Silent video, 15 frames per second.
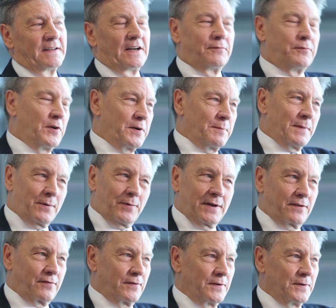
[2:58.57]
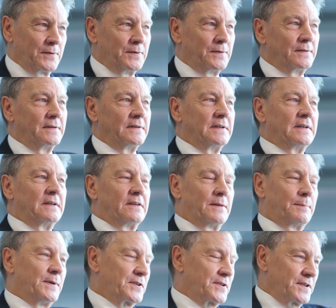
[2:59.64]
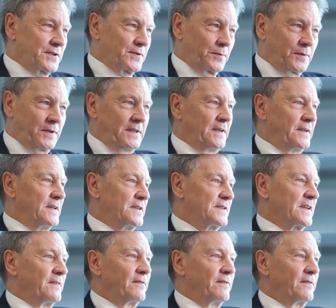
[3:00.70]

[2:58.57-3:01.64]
I've worked my way through the business all the years.